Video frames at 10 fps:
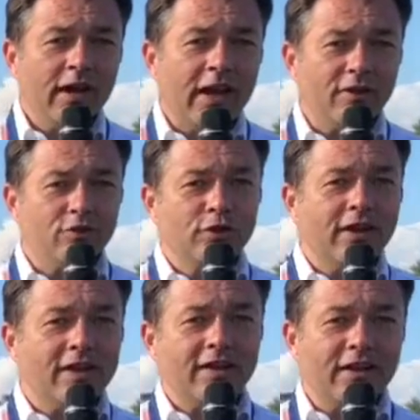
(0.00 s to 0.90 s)
and
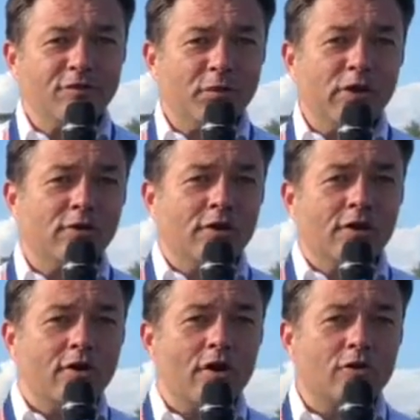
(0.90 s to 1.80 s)
today has been a,
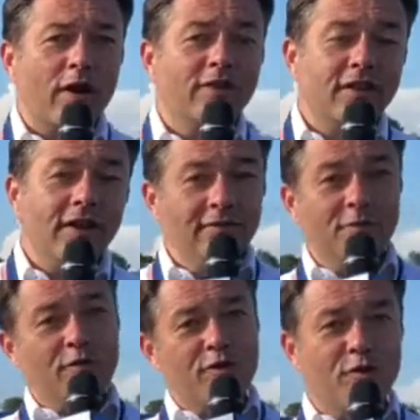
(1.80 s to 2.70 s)
a, a great day
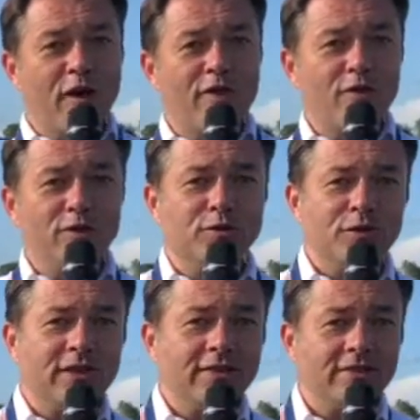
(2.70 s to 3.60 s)
the weather was
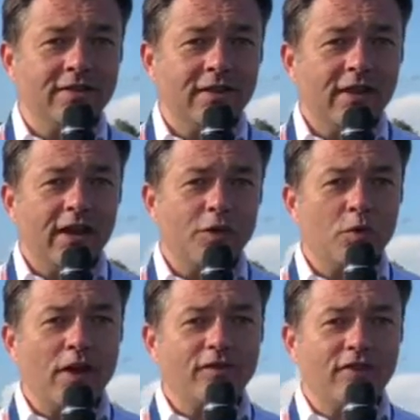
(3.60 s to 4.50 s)
with us and
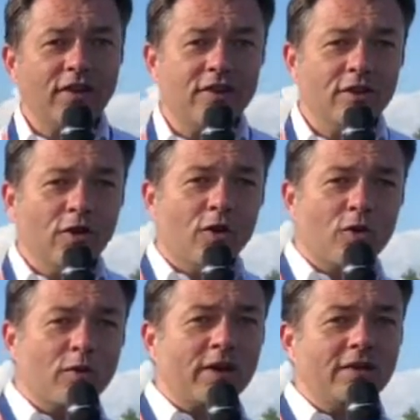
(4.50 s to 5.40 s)
we have seen
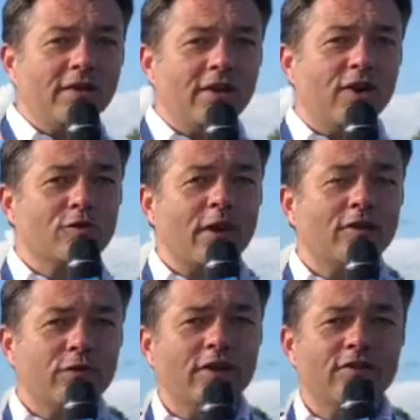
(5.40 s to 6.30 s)
already uh,
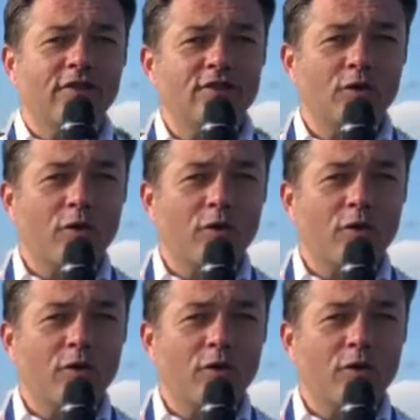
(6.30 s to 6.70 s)
great races.